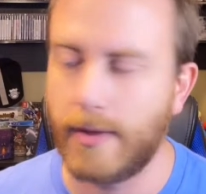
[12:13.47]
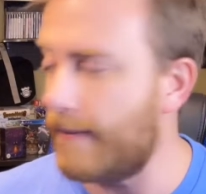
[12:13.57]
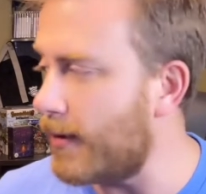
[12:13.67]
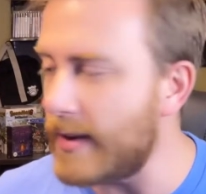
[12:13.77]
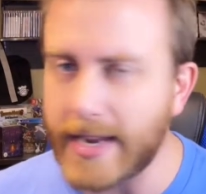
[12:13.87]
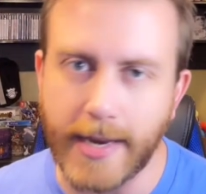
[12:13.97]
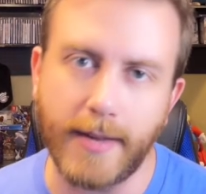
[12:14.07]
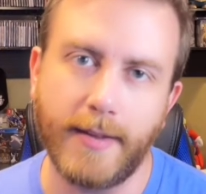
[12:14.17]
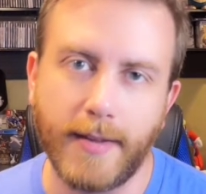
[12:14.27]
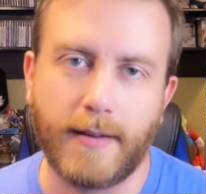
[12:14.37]
If you
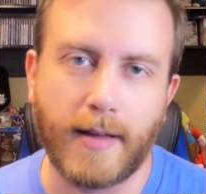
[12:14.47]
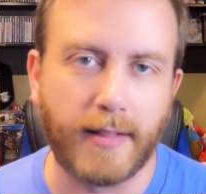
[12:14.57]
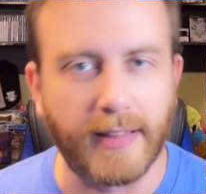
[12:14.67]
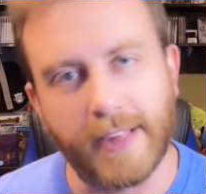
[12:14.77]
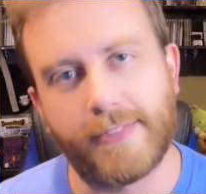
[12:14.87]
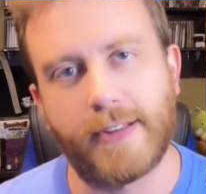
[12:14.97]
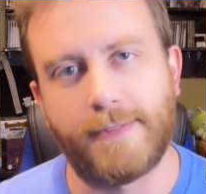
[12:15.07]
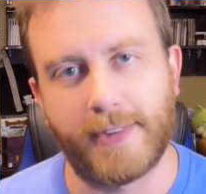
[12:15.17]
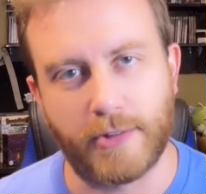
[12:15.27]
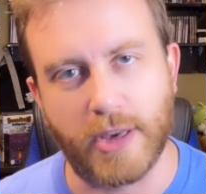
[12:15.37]
need a list
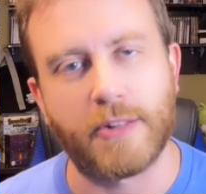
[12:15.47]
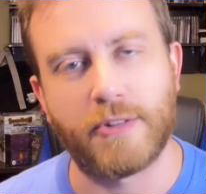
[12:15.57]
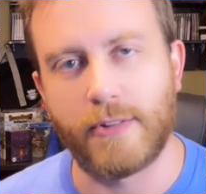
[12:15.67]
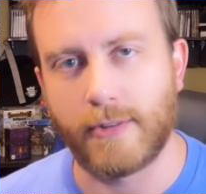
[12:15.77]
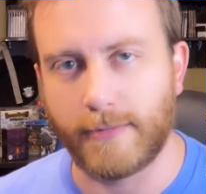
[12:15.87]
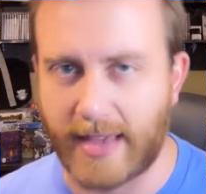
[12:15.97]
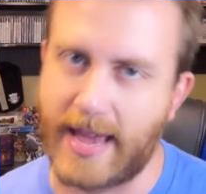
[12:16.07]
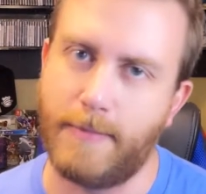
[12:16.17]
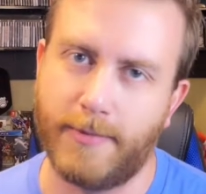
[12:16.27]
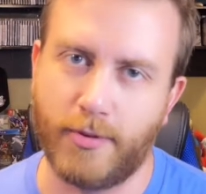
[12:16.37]
of suggestions of
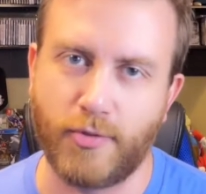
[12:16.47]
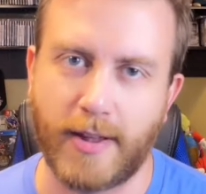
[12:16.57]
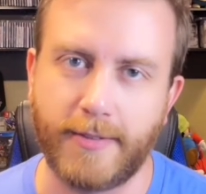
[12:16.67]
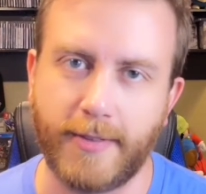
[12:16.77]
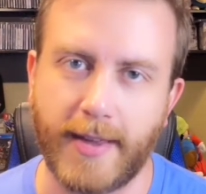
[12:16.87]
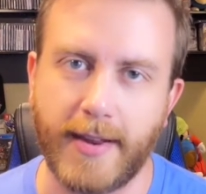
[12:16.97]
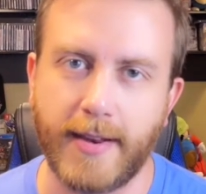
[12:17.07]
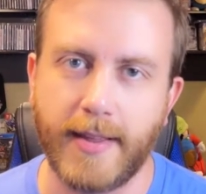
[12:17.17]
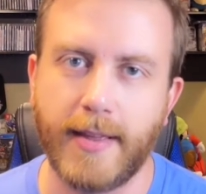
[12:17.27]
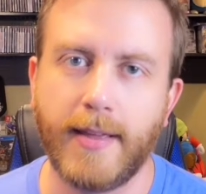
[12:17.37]
games to translate,
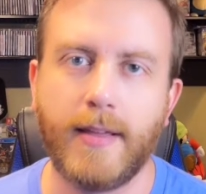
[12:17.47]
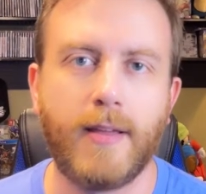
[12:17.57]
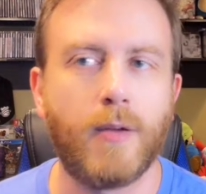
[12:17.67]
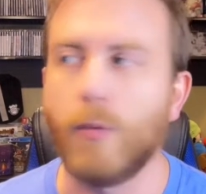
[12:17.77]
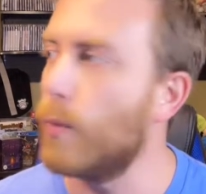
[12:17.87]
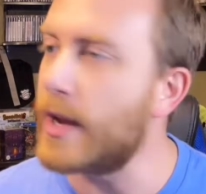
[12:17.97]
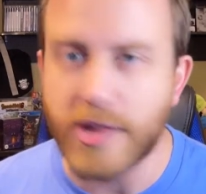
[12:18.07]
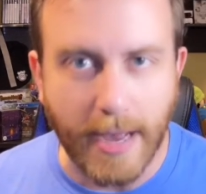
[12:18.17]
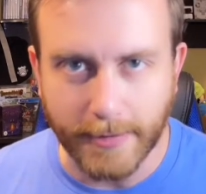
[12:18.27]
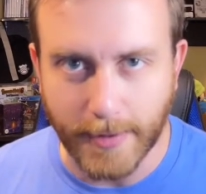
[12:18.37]

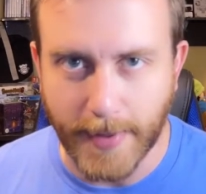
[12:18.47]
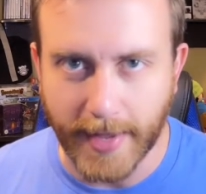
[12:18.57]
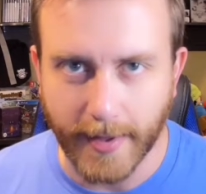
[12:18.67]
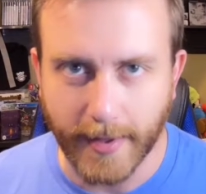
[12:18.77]
reach out to me.